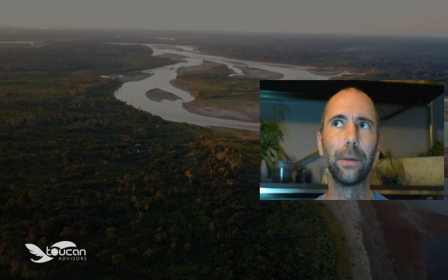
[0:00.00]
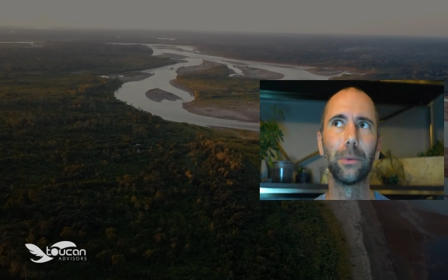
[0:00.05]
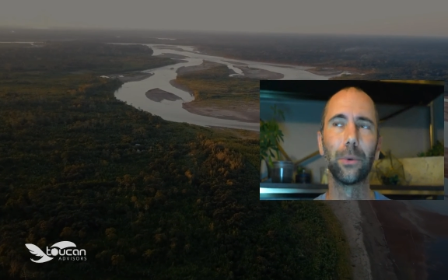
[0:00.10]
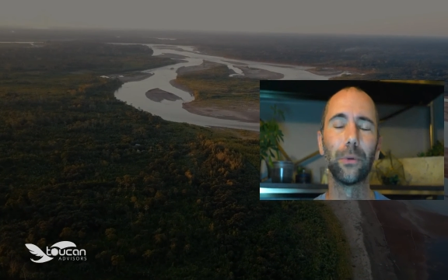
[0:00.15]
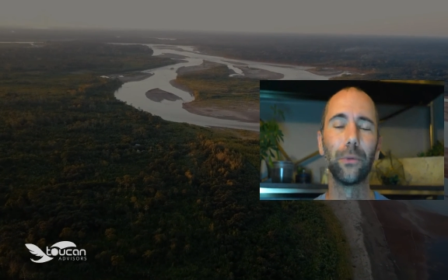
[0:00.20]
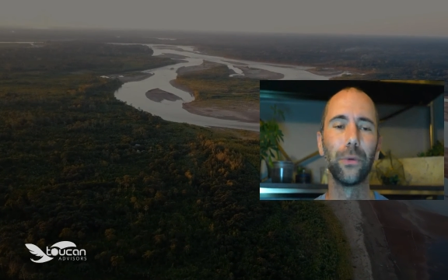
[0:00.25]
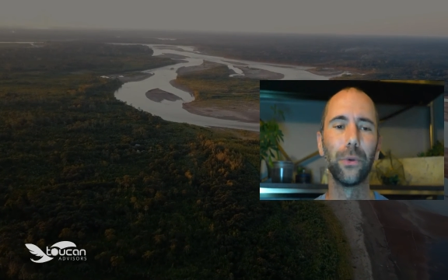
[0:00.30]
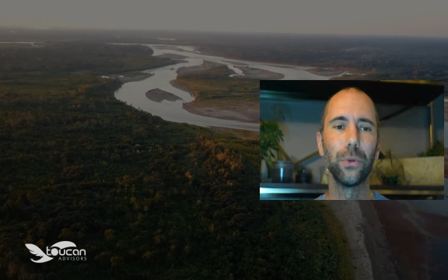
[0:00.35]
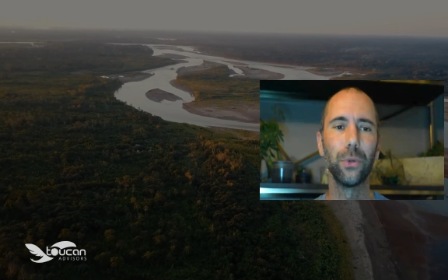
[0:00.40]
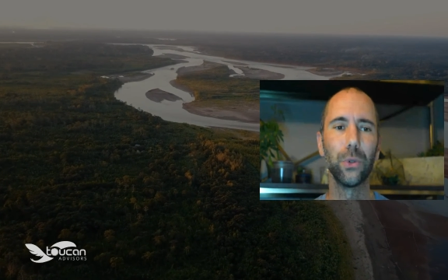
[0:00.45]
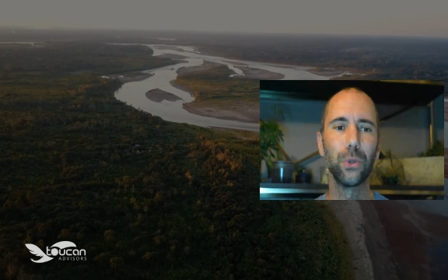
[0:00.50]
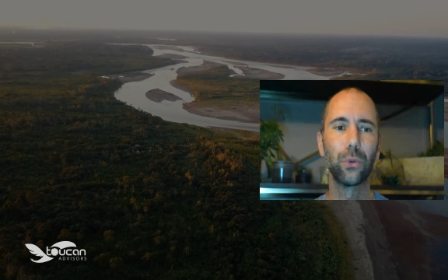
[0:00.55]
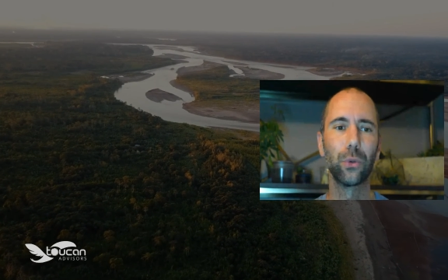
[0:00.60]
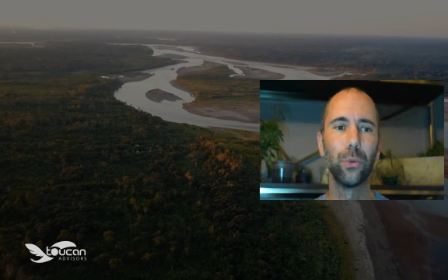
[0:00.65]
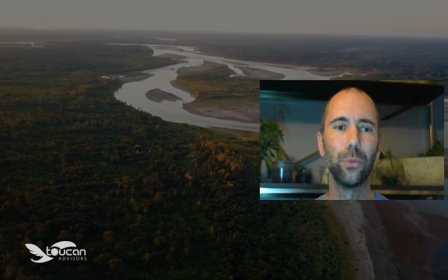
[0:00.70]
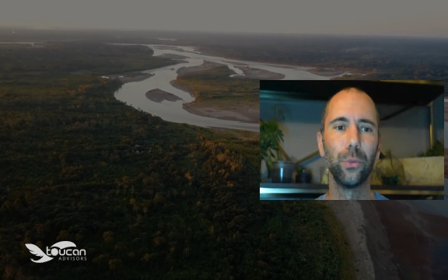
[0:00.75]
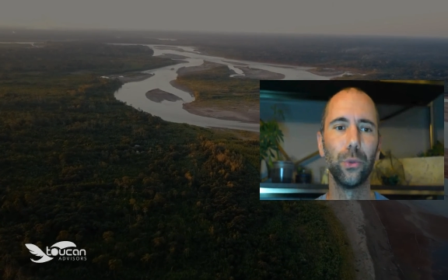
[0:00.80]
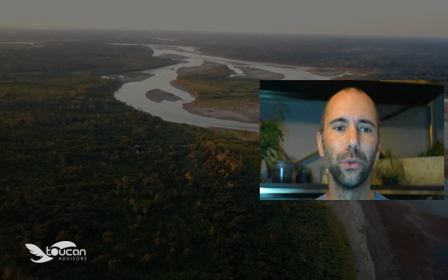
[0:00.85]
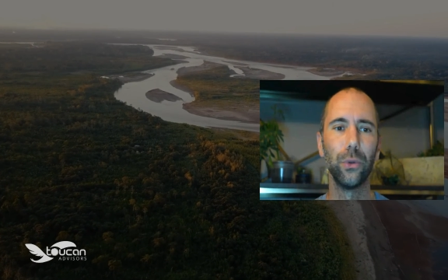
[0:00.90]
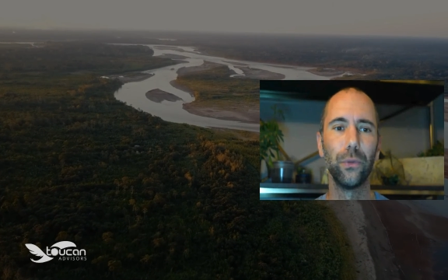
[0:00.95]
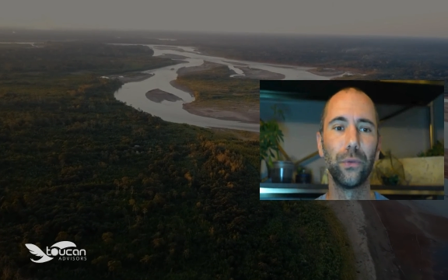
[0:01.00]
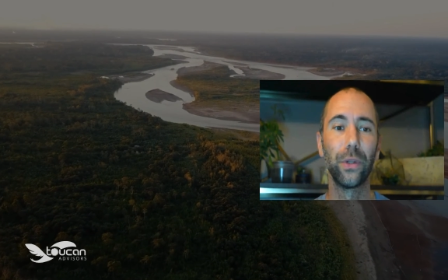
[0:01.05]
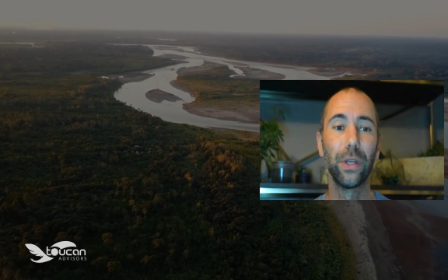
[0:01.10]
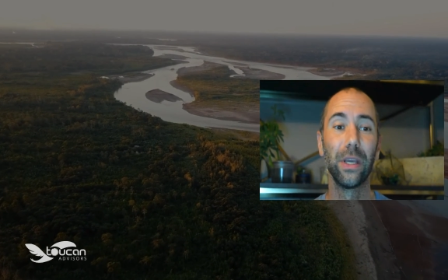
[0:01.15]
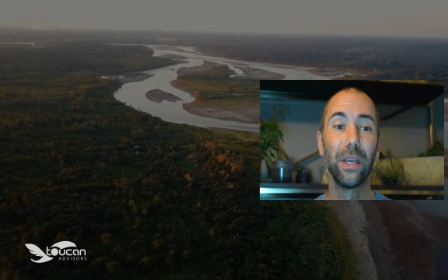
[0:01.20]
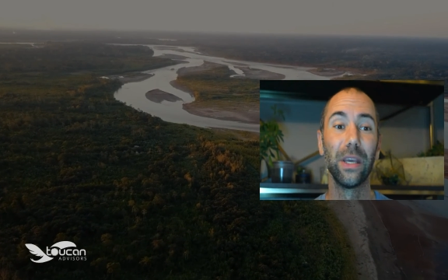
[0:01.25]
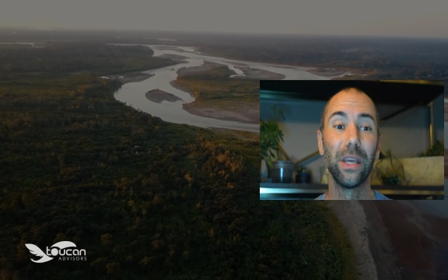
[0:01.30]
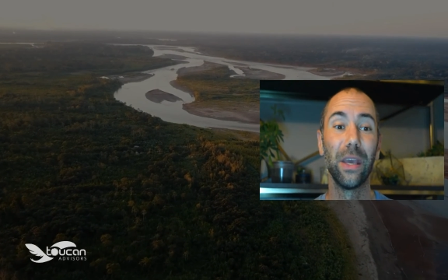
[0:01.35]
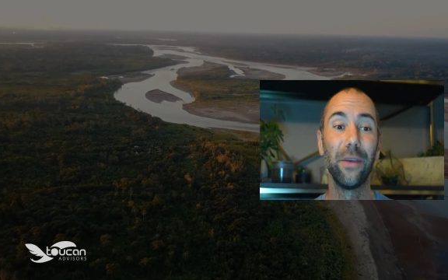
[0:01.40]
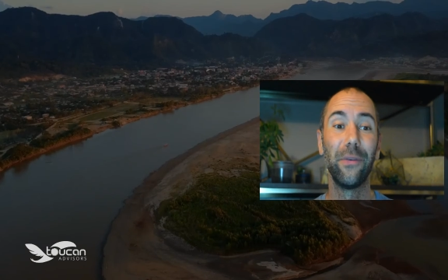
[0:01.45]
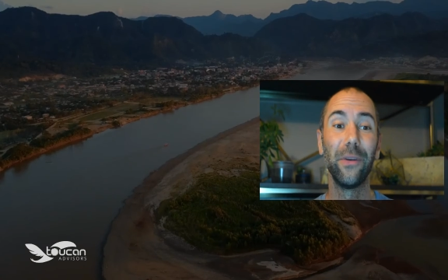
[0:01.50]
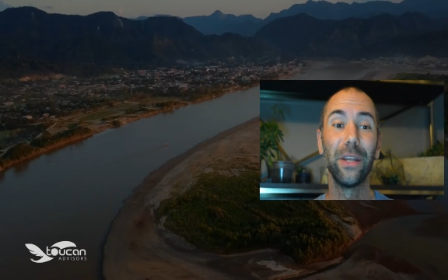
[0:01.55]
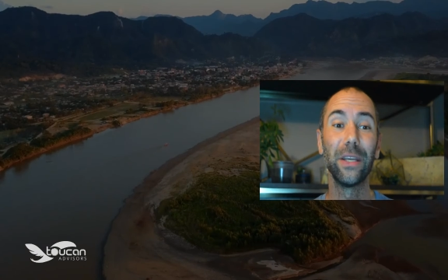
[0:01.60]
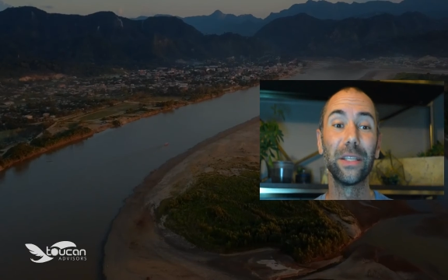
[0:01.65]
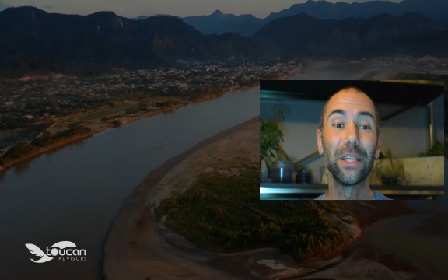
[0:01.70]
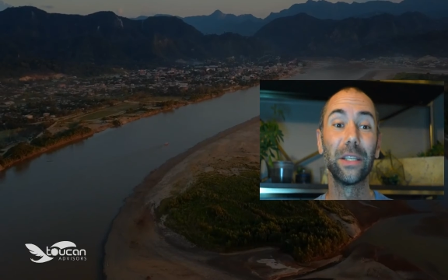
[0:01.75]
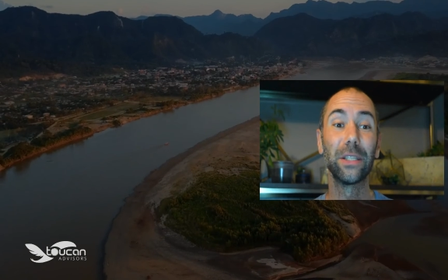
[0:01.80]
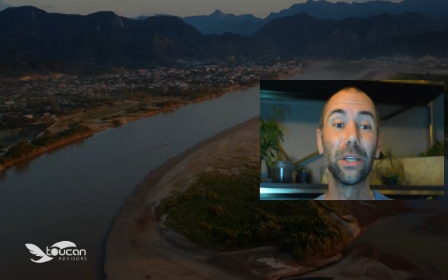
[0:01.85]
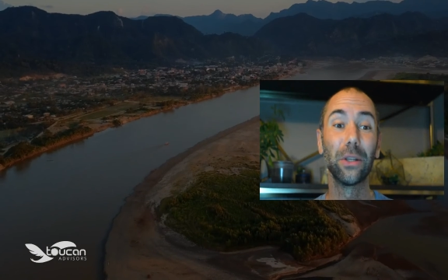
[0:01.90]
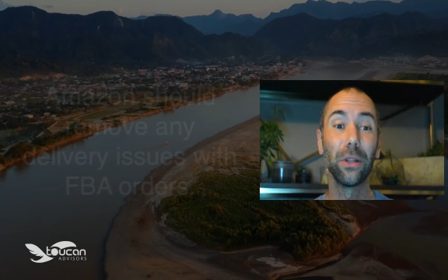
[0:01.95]
reviews removed. If it
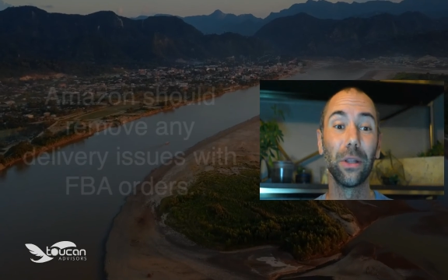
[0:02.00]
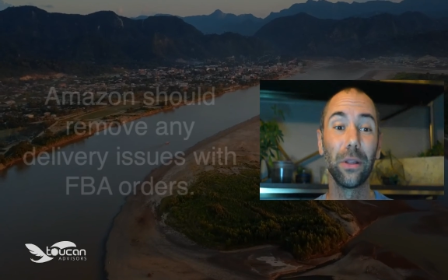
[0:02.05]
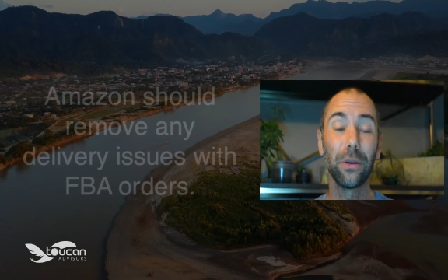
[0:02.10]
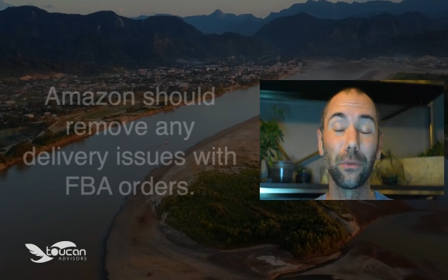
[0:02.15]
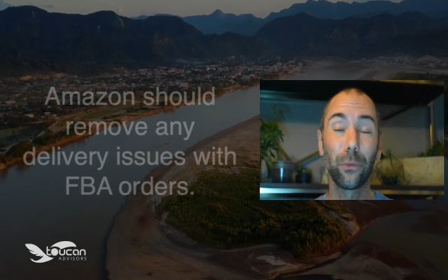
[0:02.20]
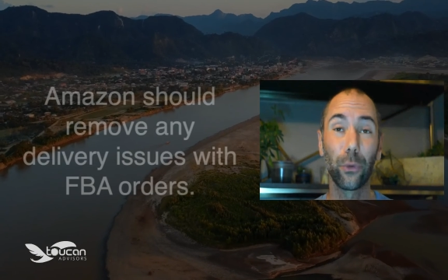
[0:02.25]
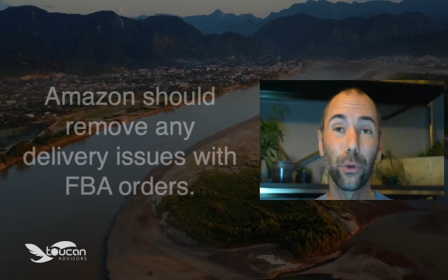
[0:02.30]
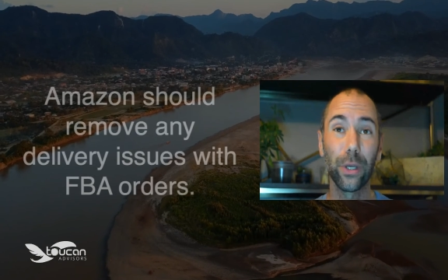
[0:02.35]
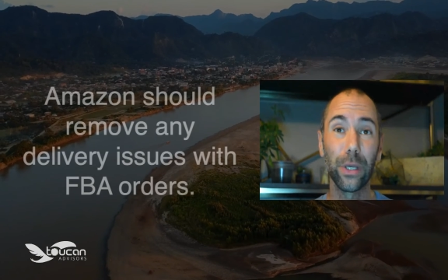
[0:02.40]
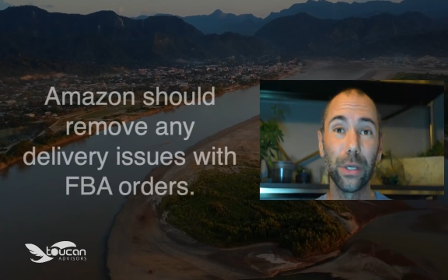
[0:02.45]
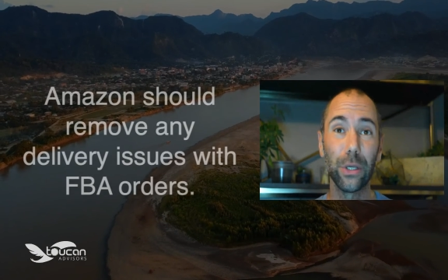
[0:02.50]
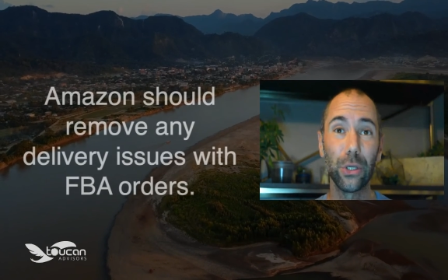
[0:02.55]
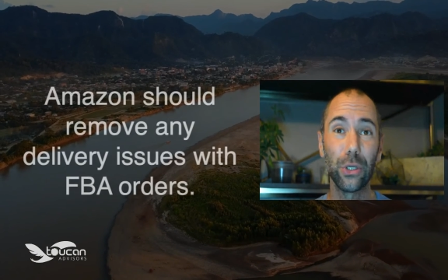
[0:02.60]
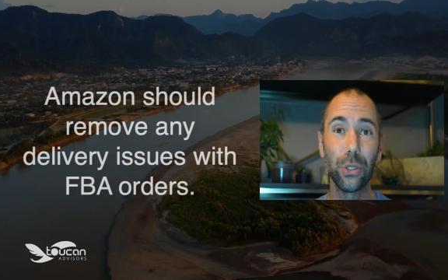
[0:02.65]
is a delivery